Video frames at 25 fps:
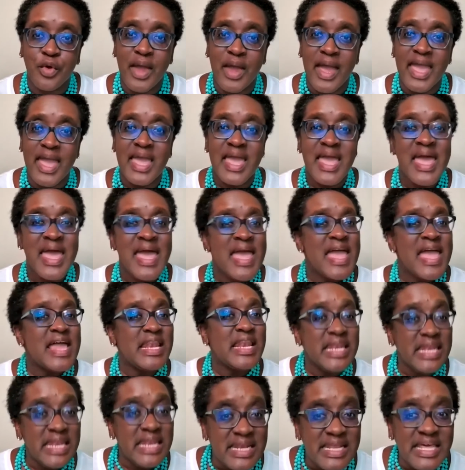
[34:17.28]
right?
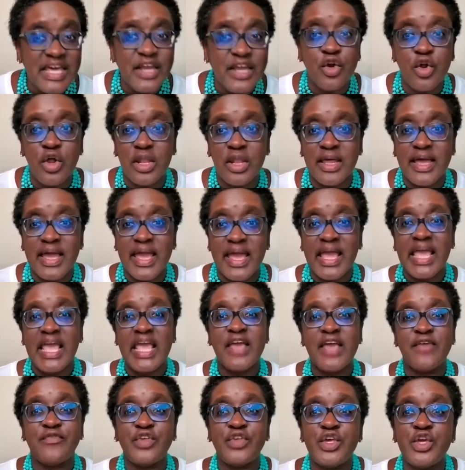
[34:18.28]
Literally,
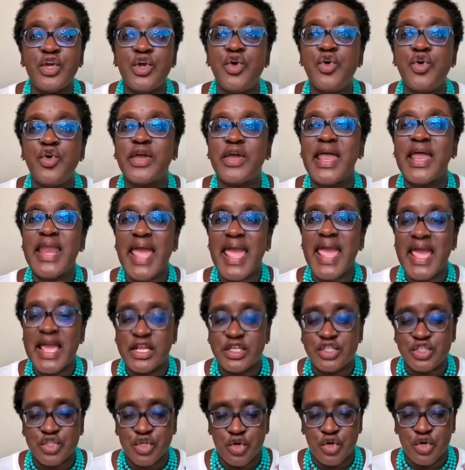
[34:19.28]
if you can
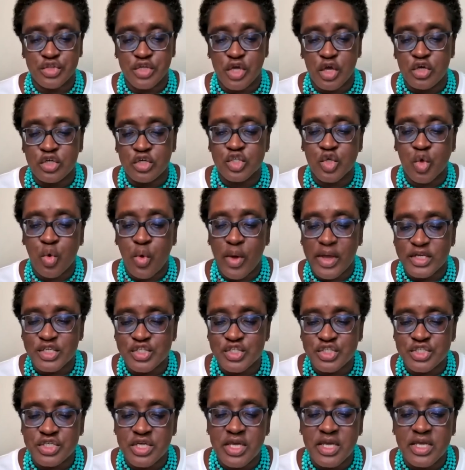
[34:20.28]
answer those
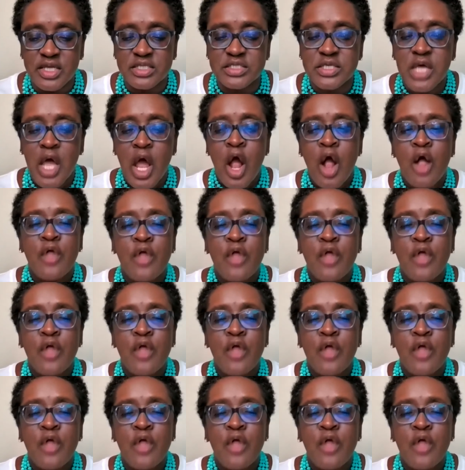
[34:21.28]
questions,